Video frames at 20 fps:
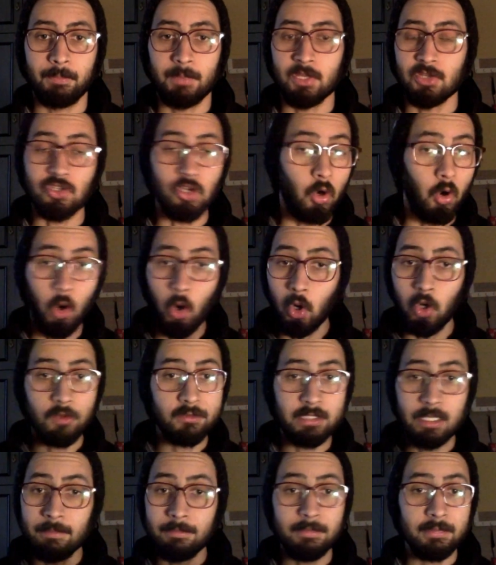So all of
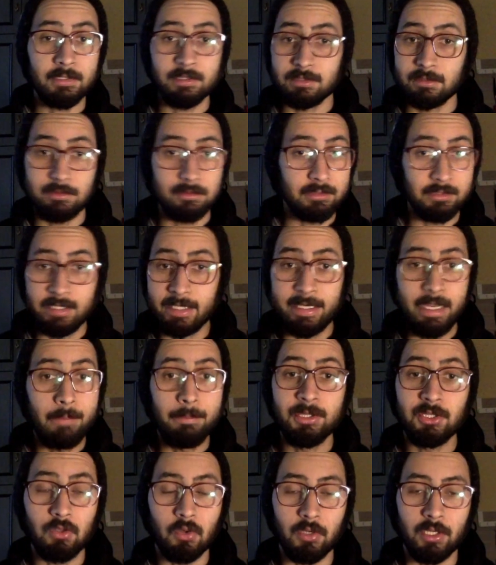them, they can
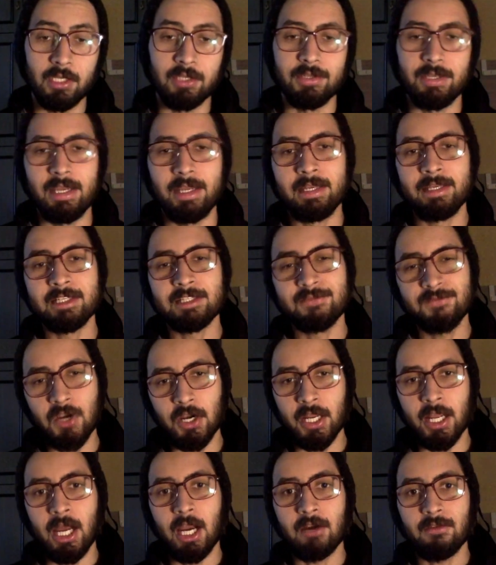be talking. And it's
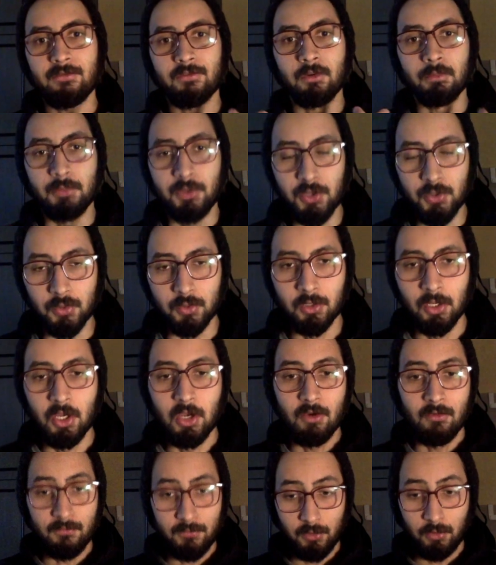very hard from you,
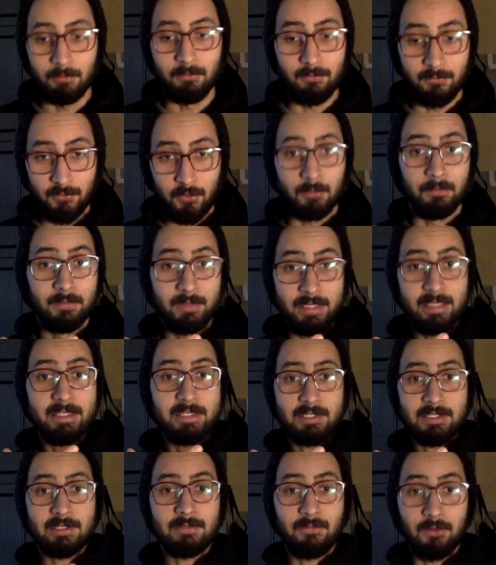from
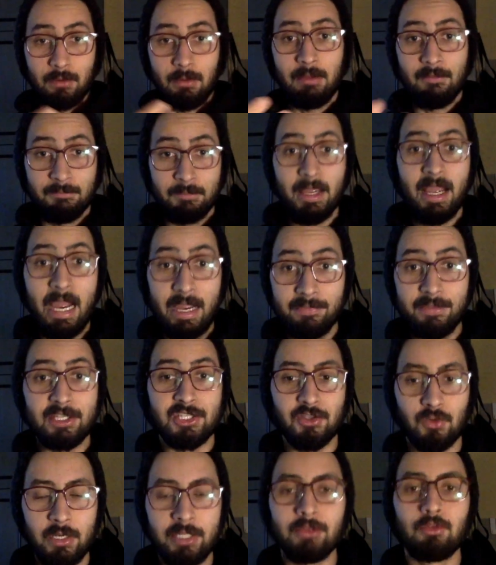behind the
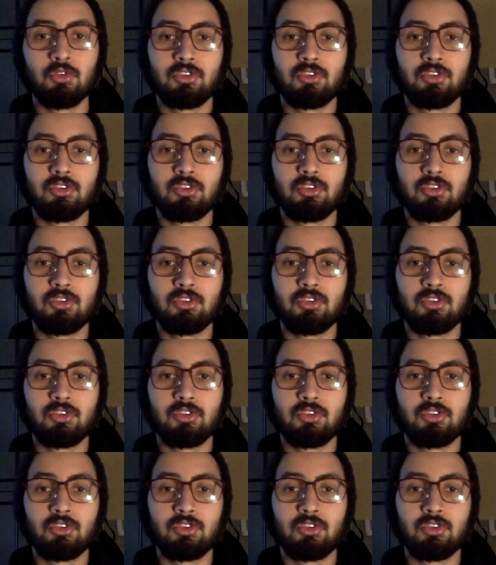screen to